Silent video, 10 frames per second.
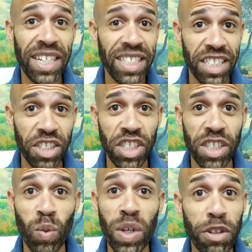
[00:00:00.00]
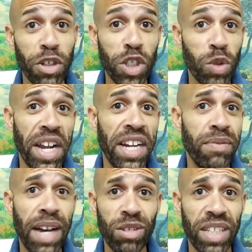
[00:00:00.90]
In addition, with your
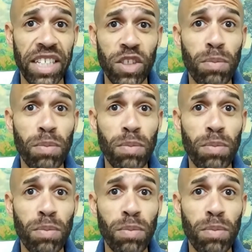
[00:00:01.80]
creative outlet,